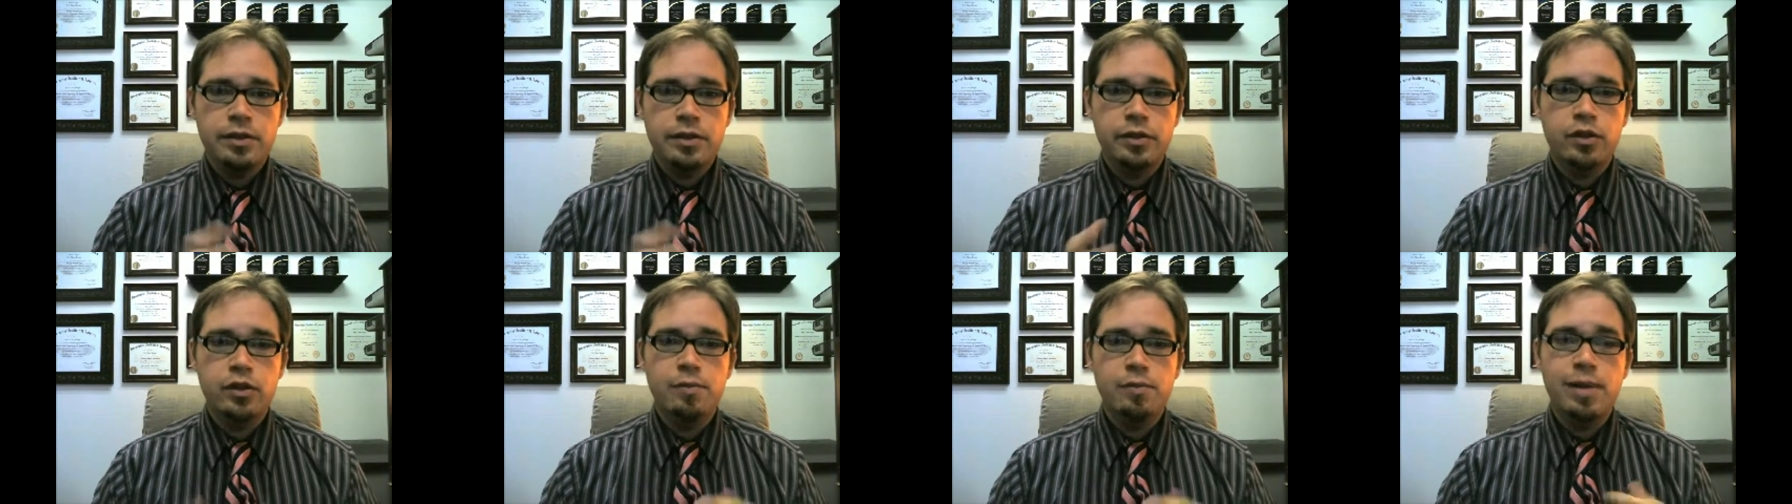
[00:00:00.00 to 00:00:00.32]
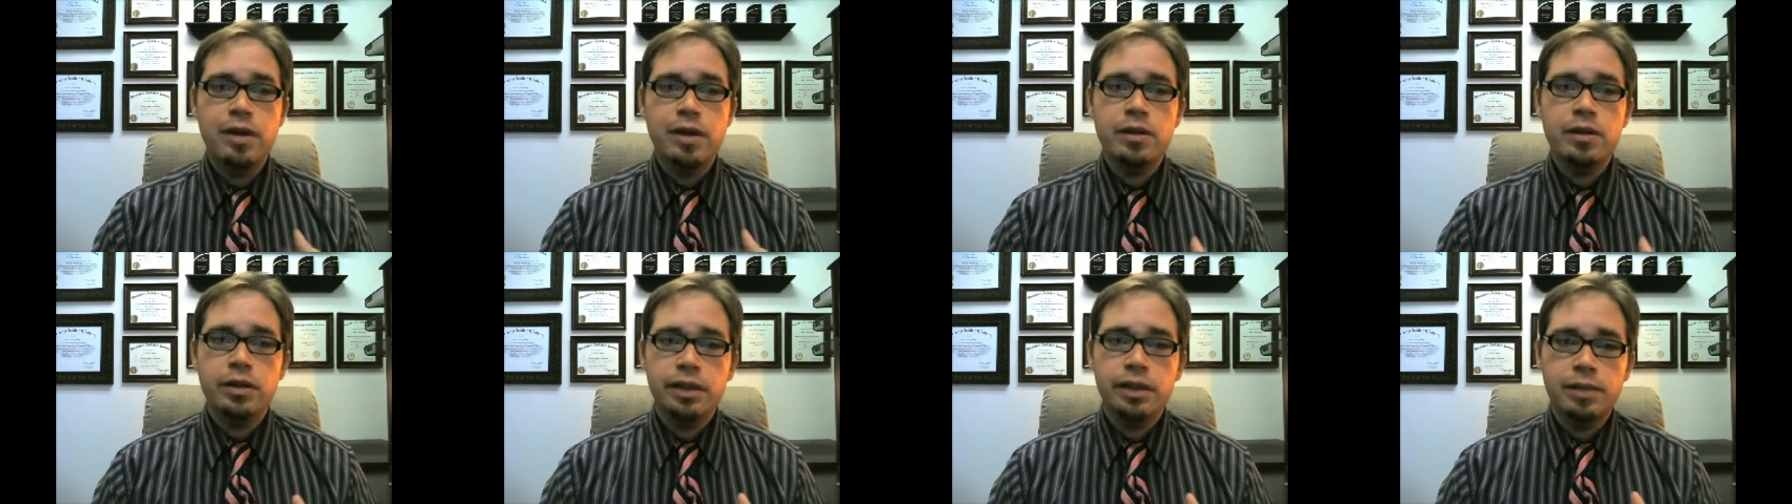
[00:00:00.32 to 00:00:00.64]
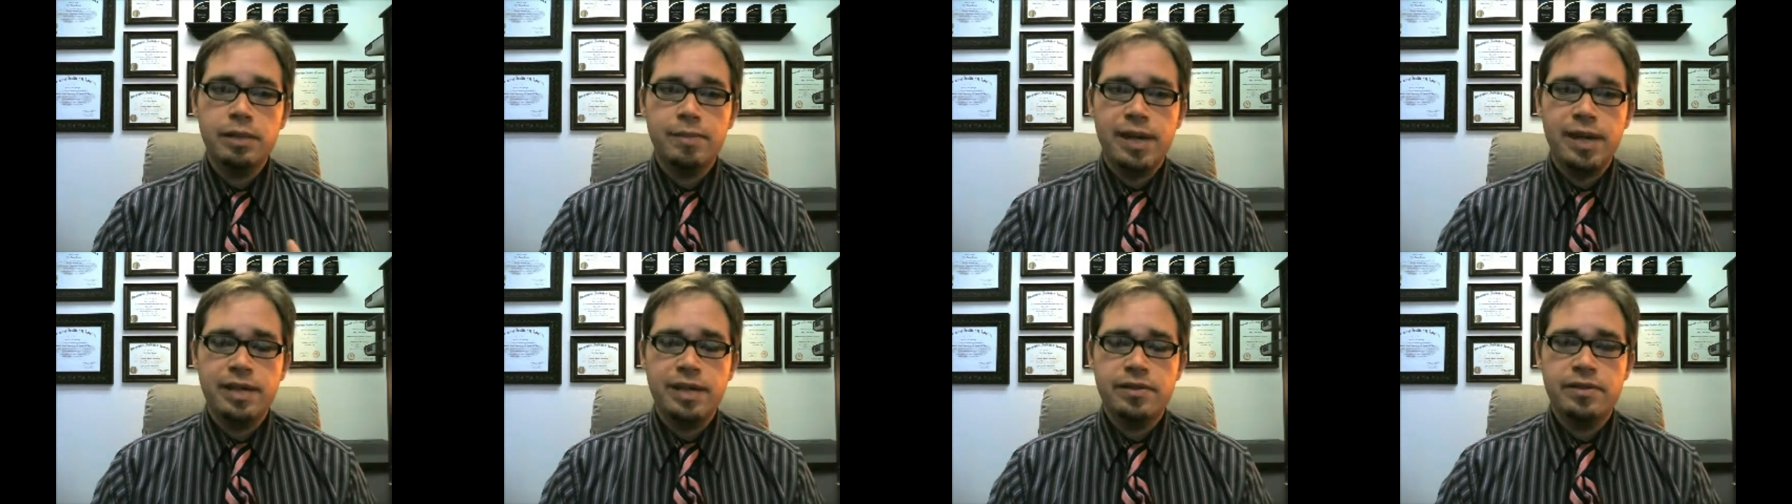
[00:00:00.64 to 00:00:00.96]
The numerically
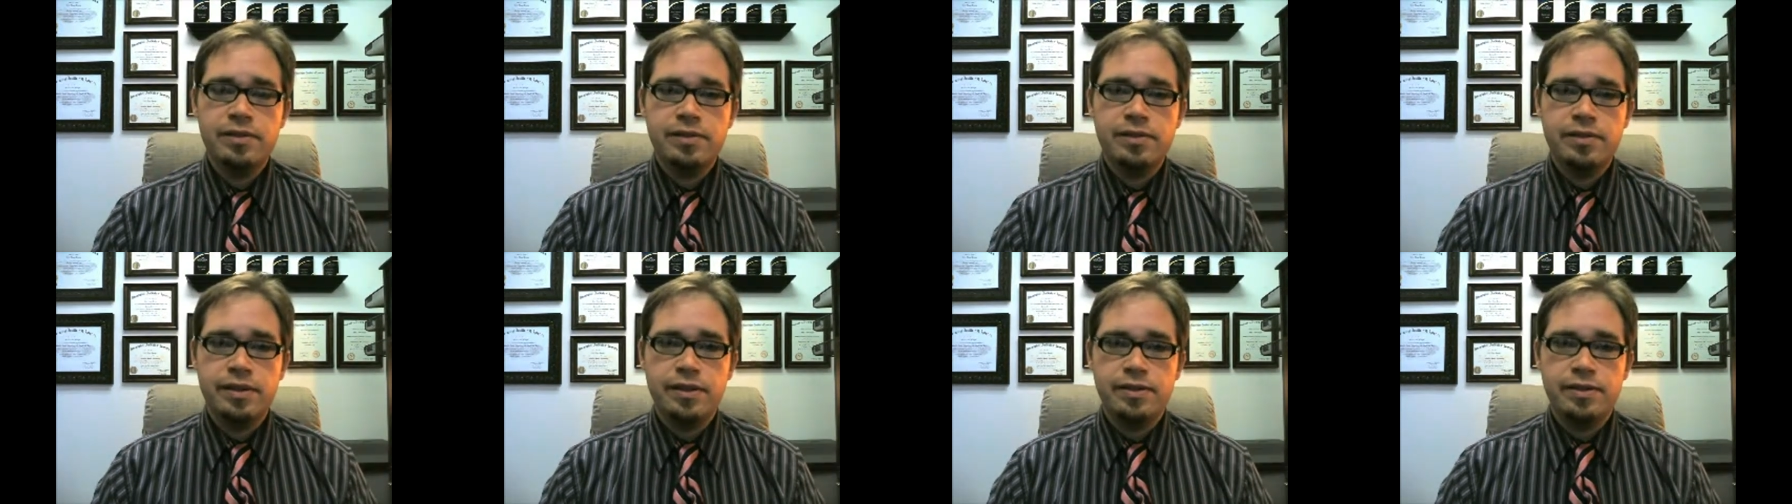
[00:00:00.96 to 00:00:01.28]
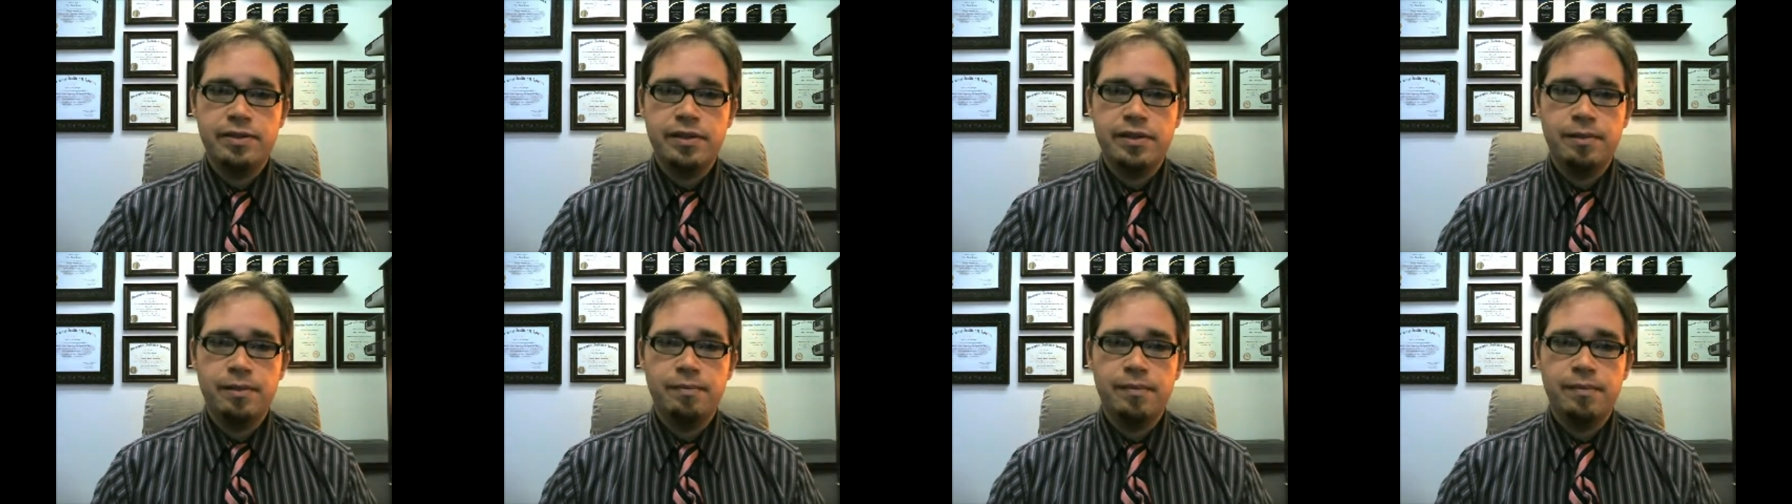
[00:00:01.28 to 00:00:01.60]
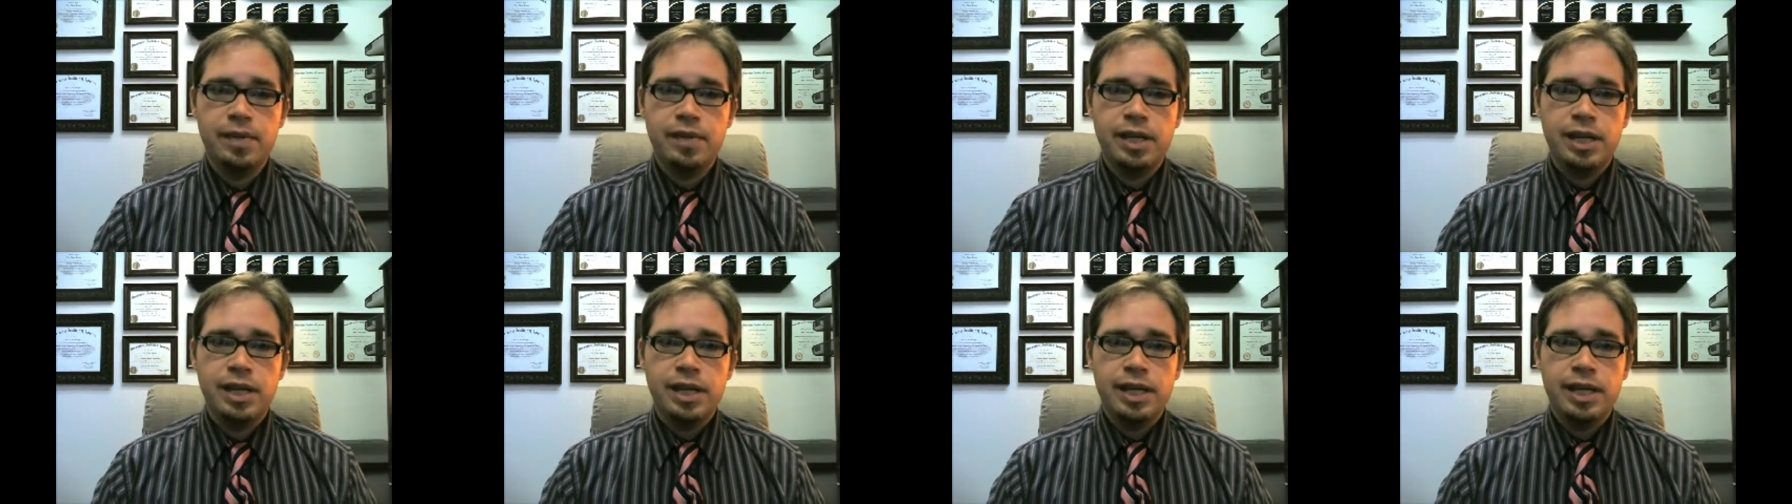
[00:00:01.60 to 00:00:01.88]
based system